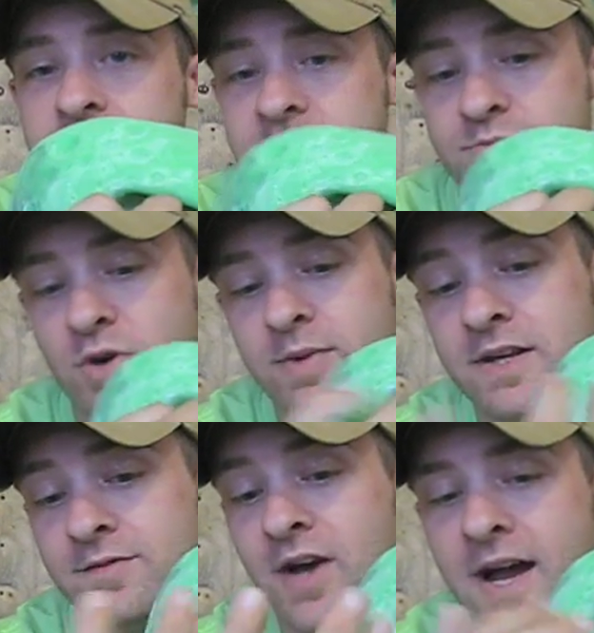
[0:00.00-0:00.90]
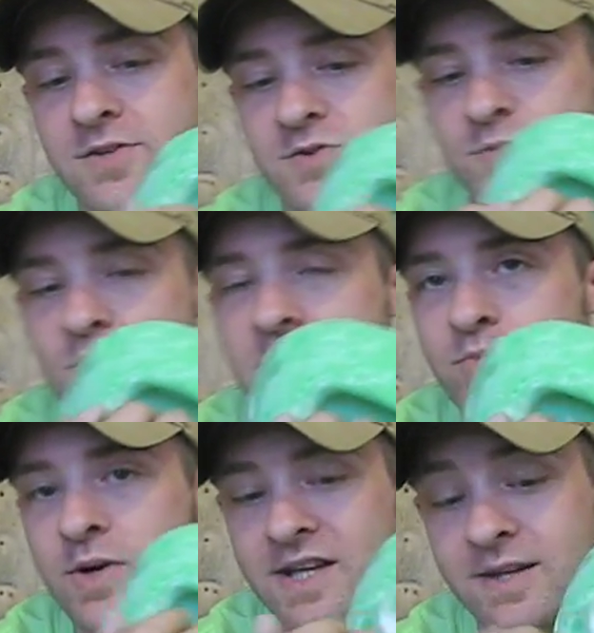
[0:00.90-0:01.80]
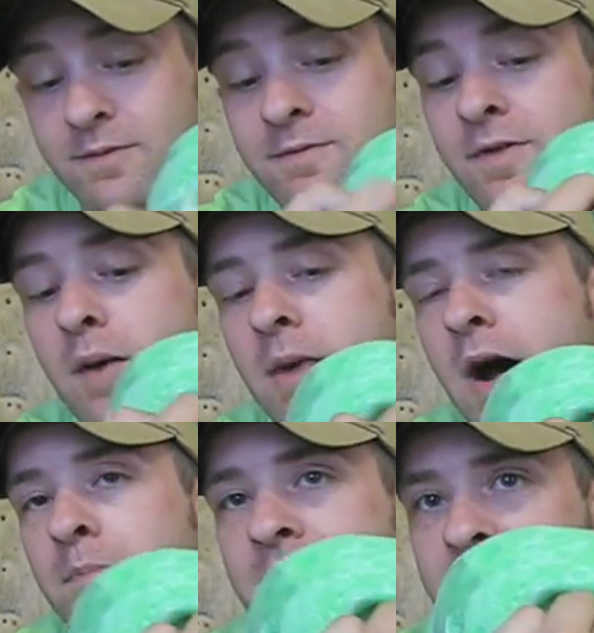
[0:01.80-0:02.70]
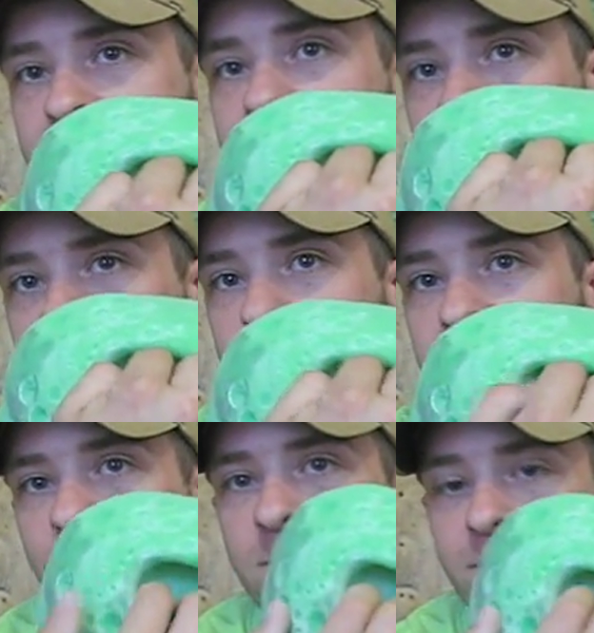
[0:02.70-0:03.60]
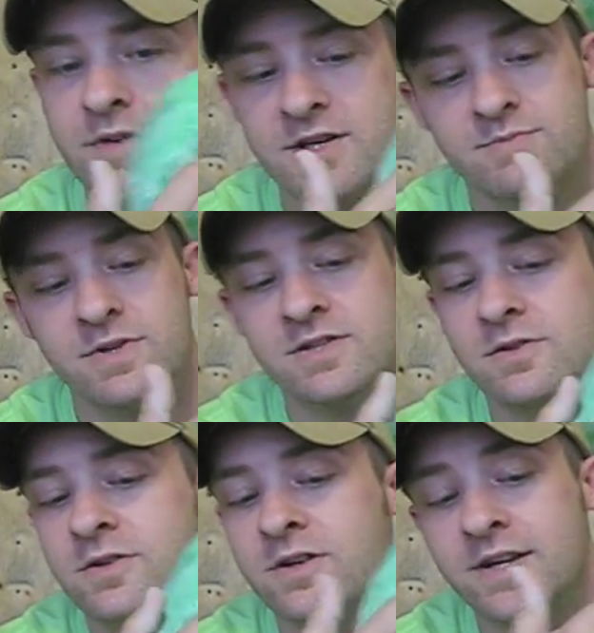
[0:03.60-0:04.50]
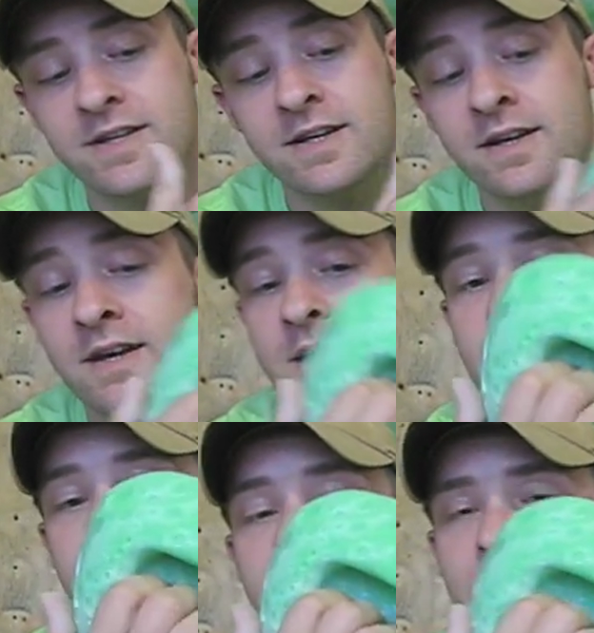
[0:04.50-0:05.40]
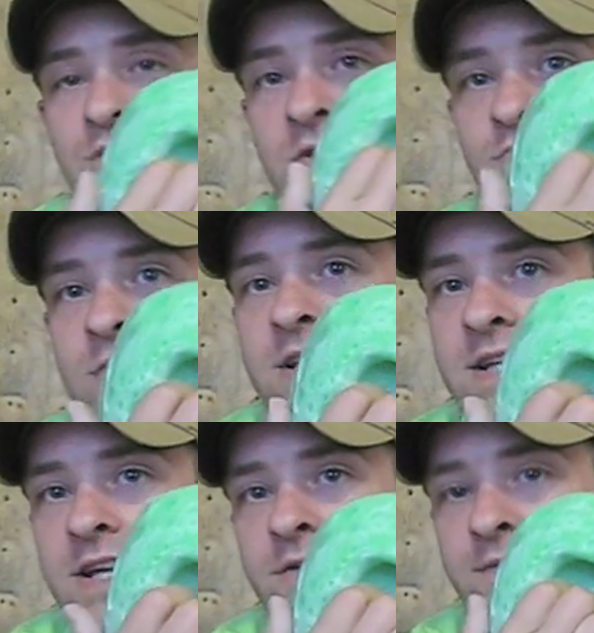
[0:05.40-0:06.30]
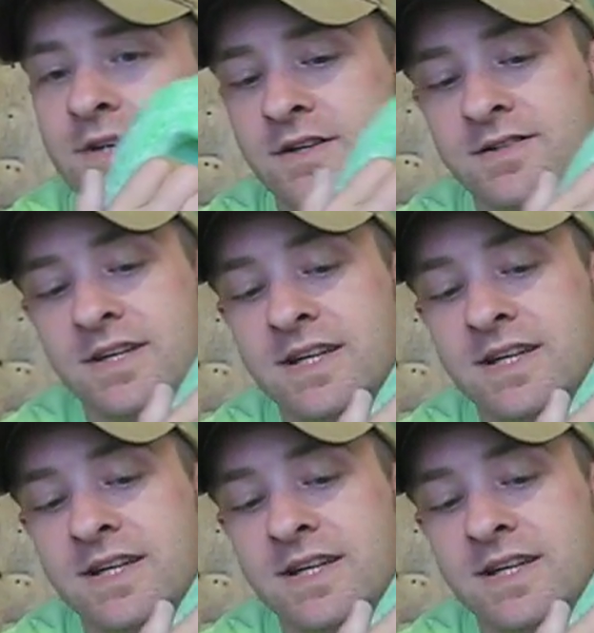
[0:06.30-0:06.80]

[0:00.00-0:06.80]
you could probably, if your hands are small, you could probably get your thumb up and in and really crimp on this, but it's not a good idea. you can actually really get your fingers